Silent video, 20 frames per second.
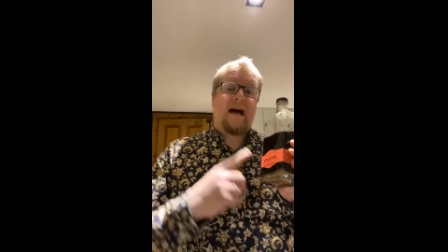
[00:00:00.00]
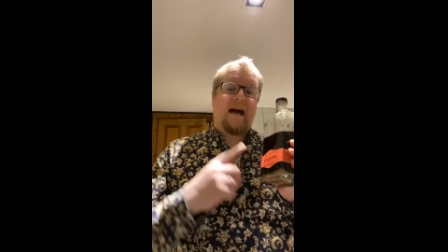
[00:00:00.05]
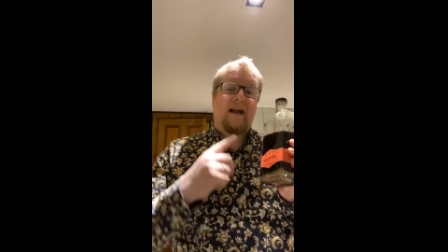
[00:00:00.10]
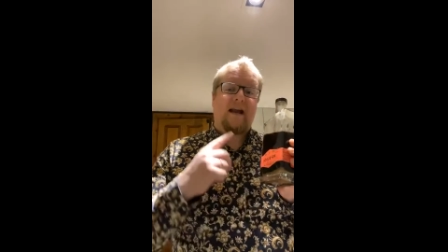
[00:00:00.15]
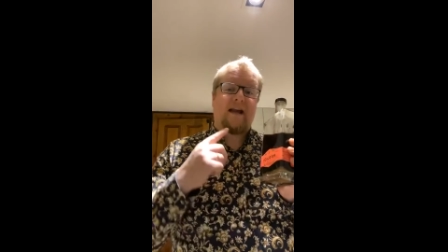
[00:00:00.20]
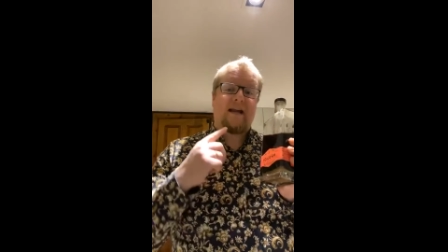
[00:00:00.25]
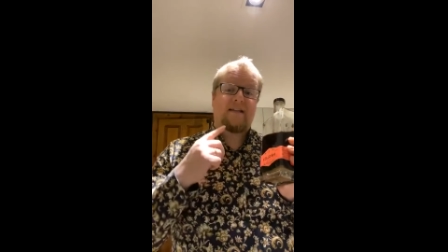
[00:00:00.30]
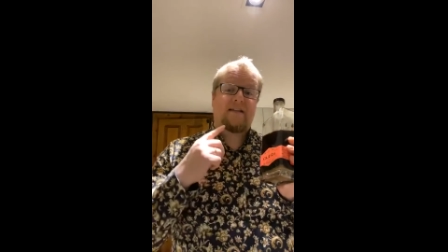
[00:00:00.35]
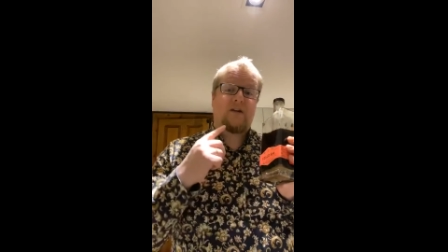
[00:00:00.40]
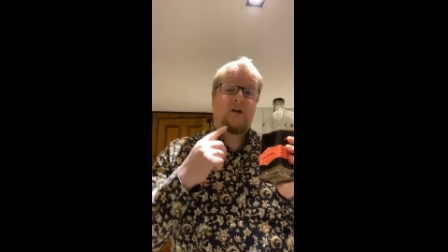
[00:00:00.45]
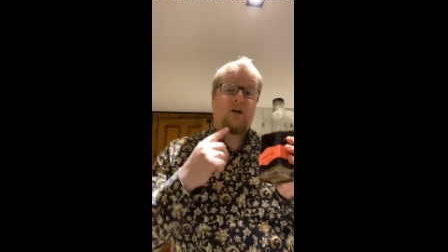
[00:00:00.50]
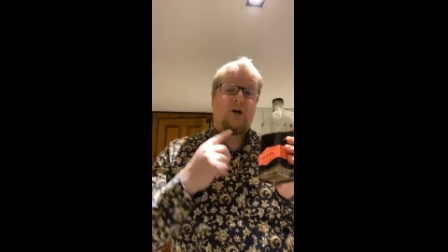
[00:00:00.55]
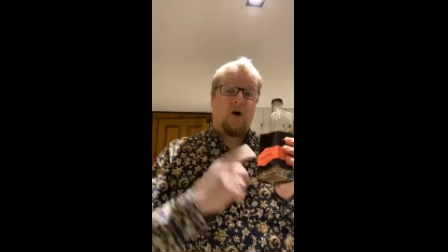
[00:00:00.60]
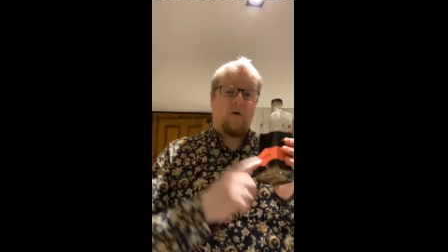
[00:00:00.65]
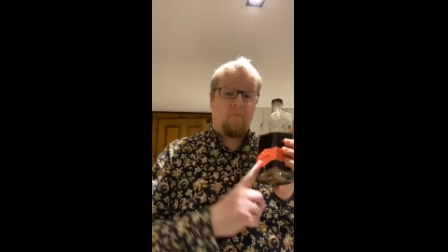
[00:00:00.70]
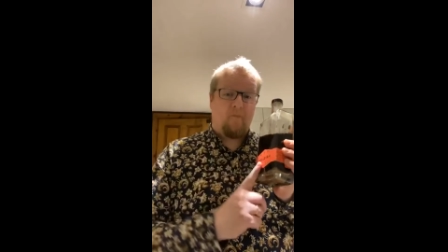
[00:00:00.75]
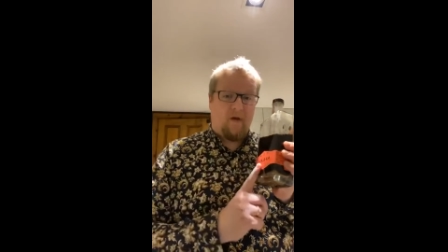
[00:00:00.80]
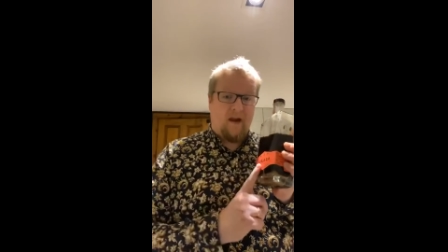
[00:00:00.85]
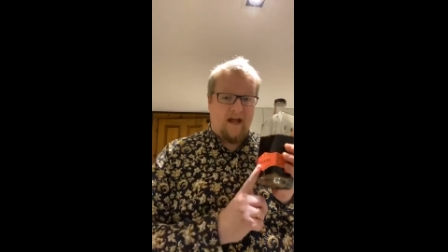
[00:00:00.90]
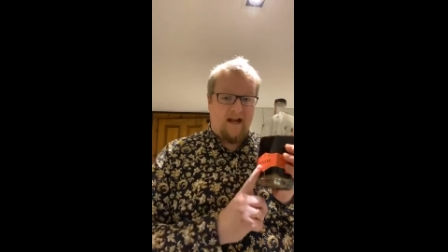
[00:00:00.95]
and it is
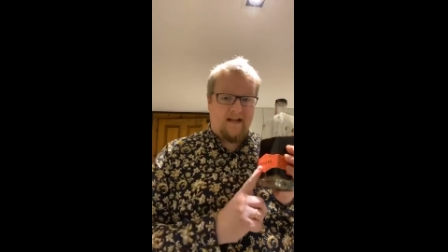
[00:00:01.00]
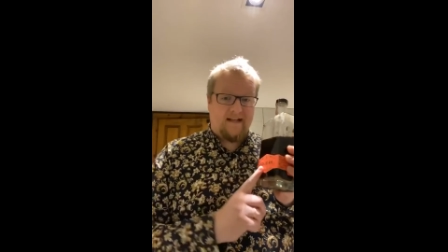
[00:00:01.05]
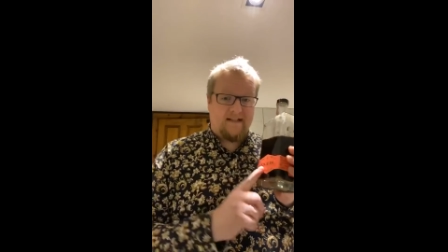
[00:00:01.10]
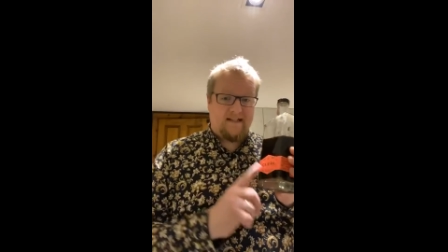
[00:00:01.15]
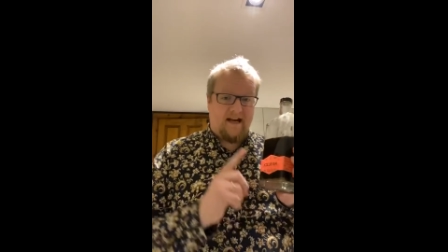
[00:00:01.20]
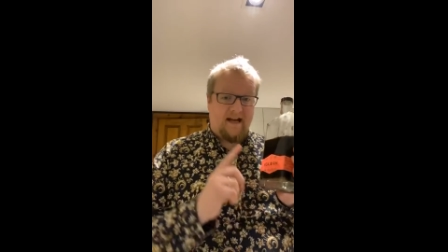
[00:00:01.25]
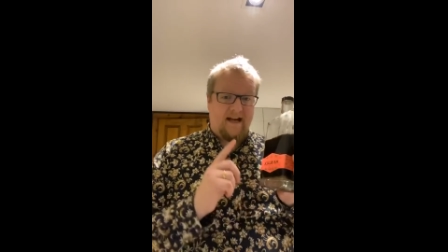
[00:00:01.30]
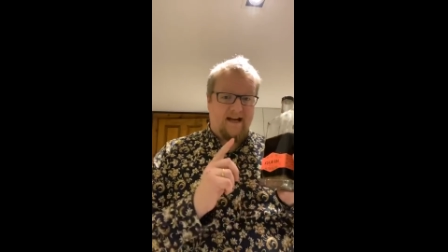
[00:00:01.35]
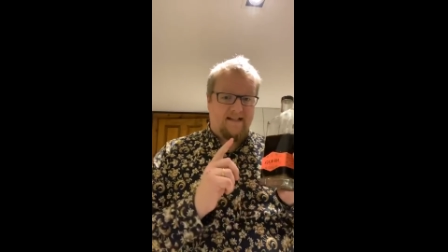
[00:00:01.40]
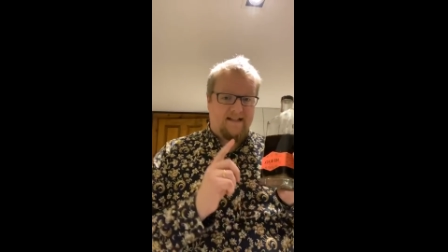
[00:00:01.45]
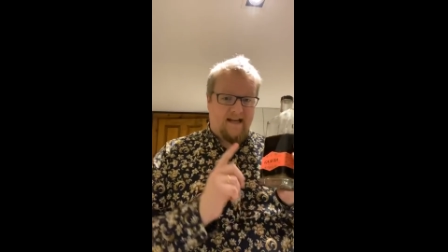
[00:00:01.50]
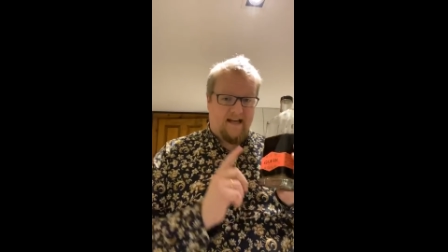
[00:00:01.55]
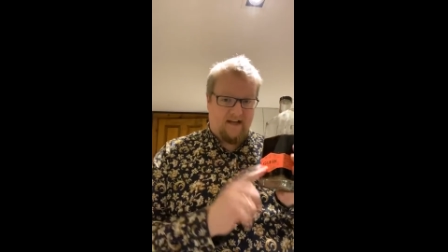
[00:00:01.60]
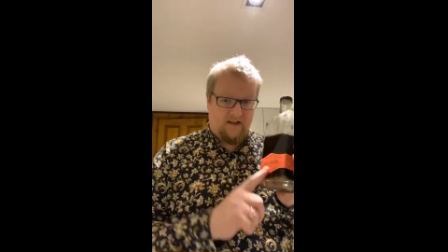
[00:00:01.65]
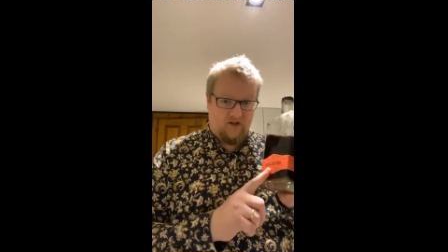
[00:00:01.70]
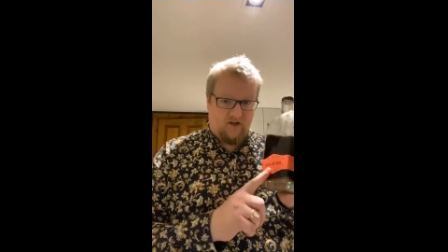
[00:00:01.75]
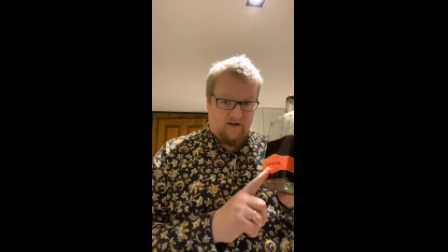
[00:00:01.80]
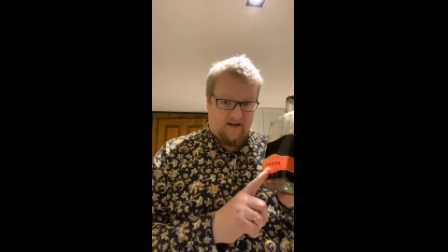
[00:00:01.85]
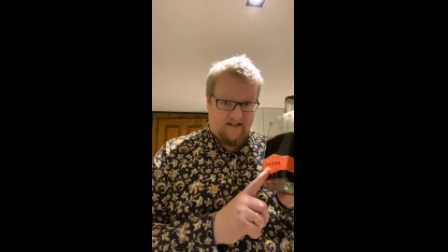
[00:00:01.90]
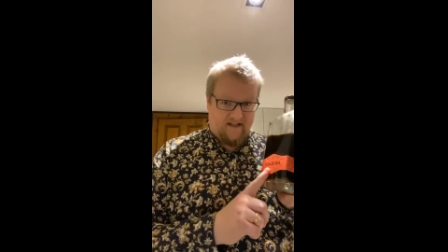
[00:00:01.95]
complex and it is
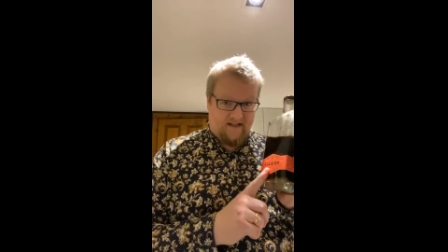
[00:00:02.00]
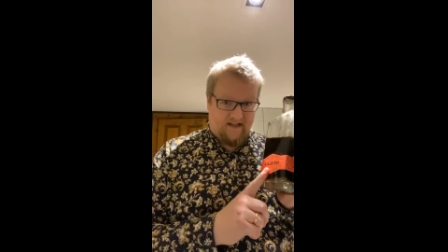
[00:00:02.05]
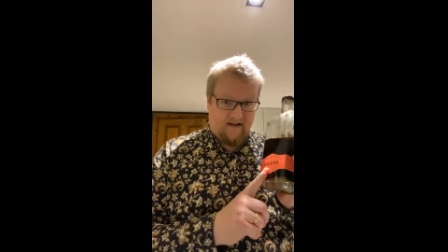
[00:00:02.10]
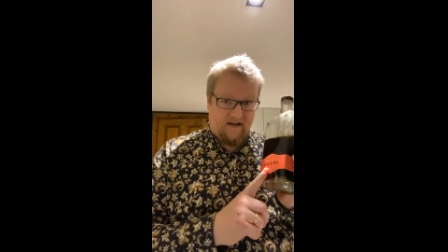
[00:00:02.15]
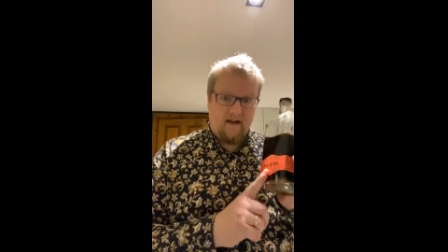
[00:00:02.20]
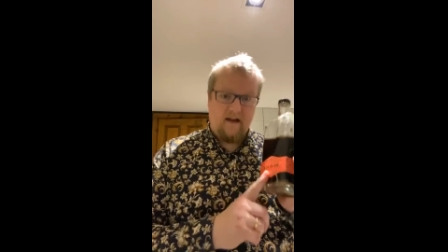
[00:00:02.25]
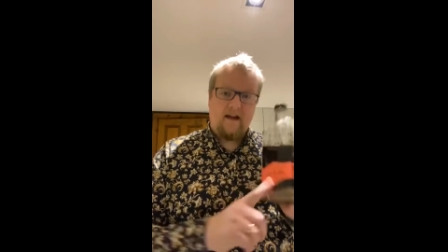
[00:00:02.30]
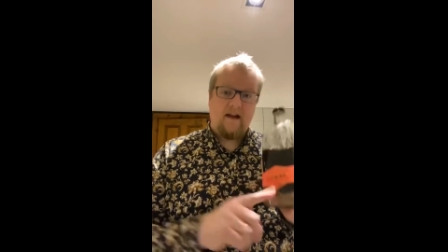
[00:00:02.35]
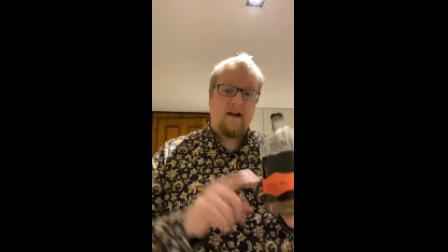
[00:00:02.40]
interesting.